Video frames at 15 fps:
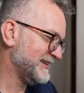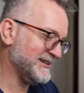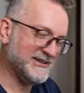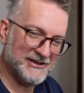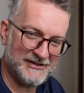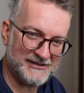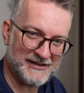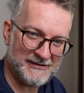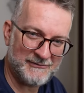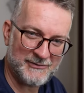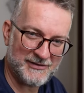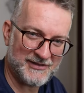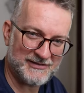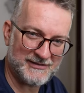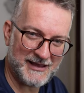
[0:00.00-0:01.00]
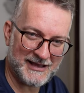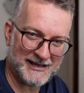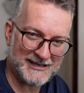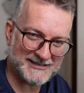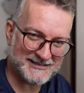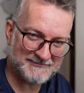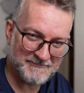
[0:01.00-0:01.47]
Everyone, I
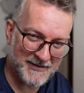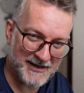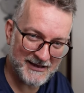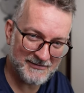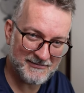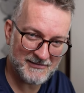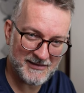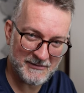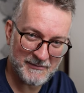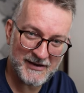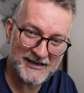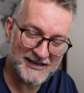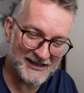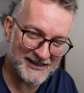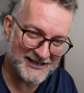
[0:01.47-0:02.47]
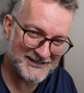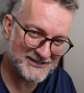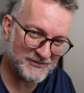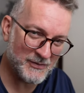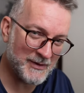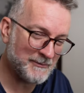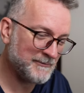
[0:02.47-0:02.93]
guess, the media thinks
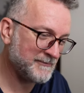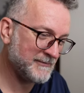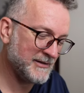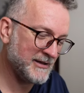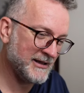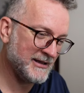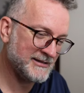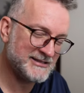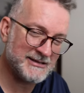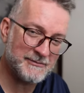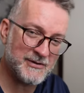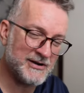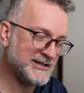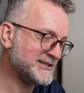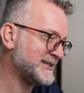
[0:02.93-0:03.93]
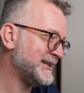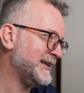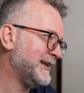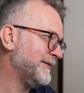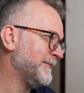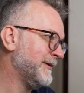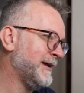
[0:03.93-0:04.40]
of him, Tim Berners-Lee.